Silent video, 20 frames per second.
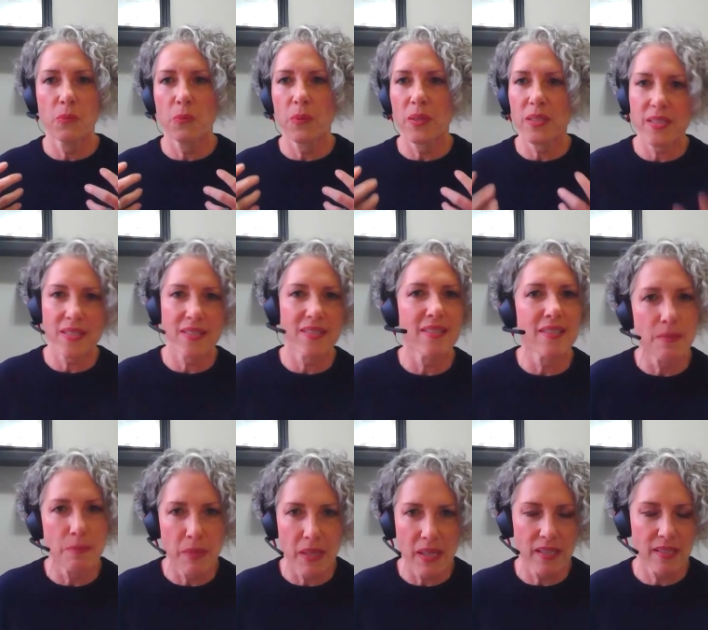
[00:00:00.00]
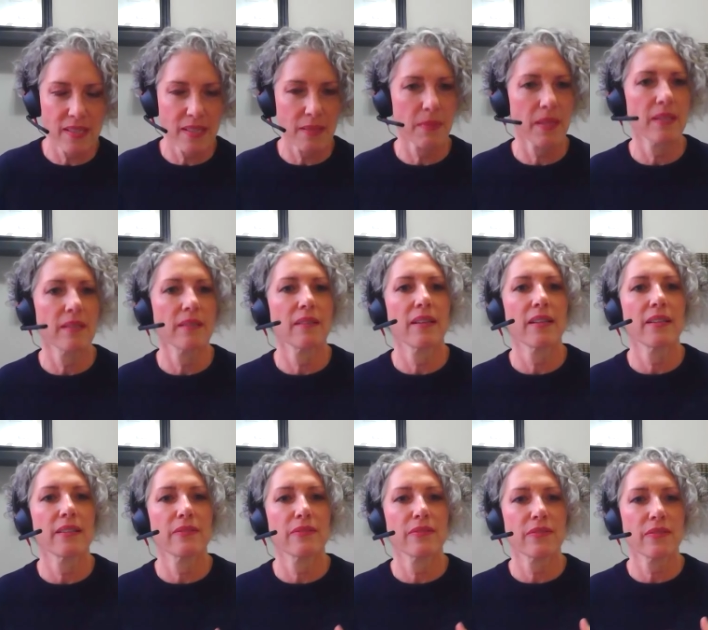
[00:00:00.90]
what does this mean to my
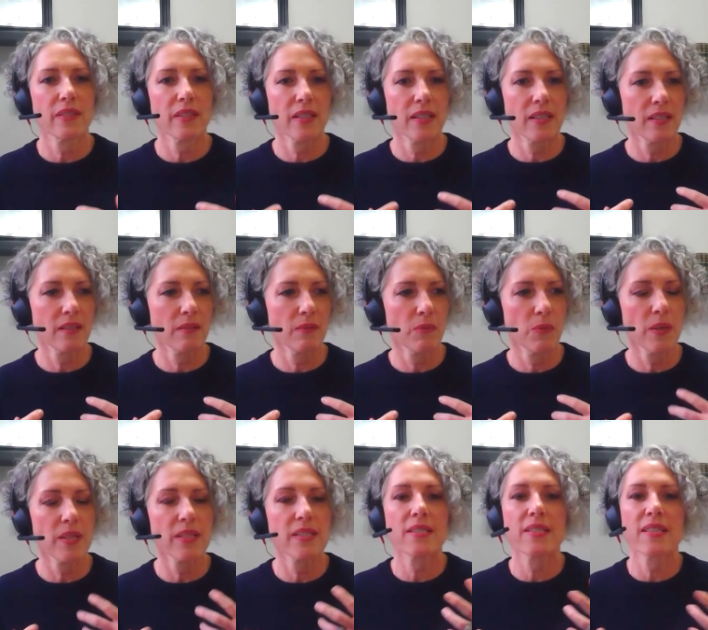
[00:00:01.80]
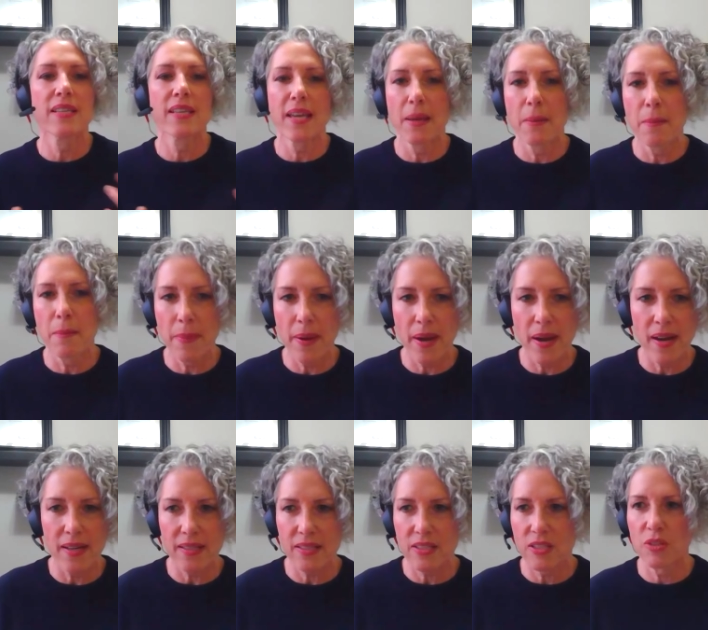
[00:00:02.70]
life? What is the
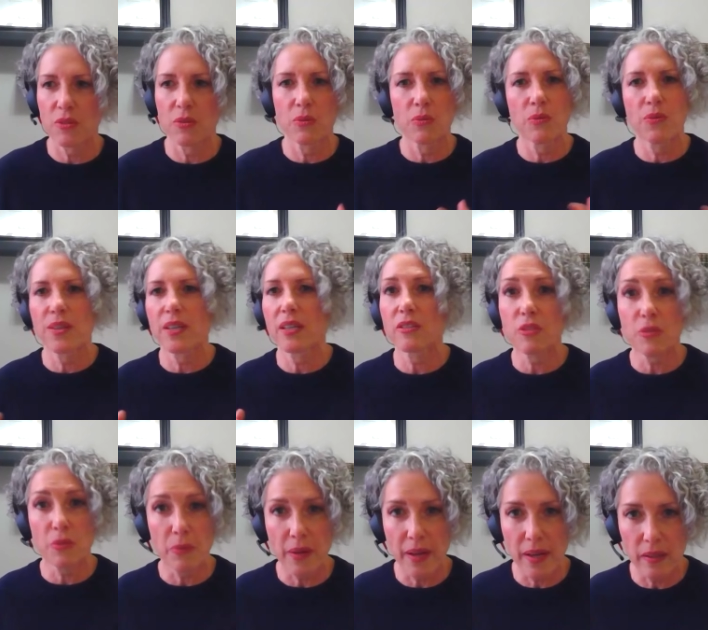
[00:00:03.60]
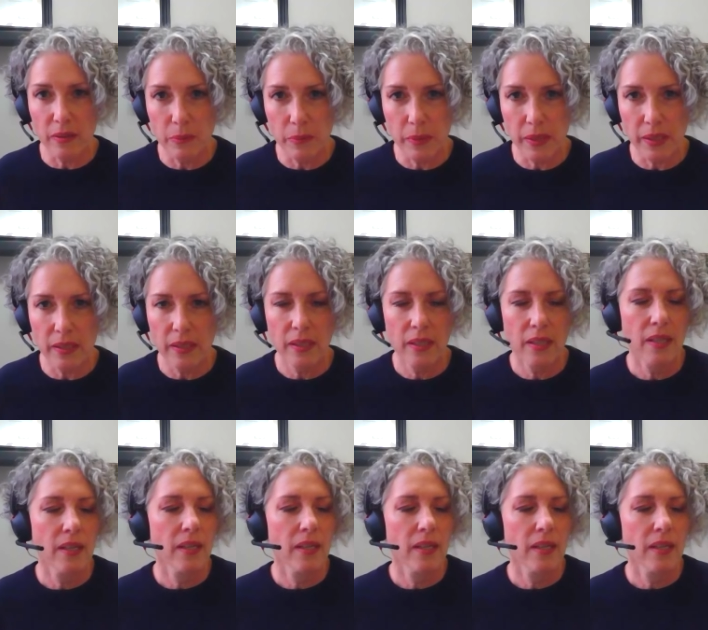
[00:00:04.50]
impact to things around me?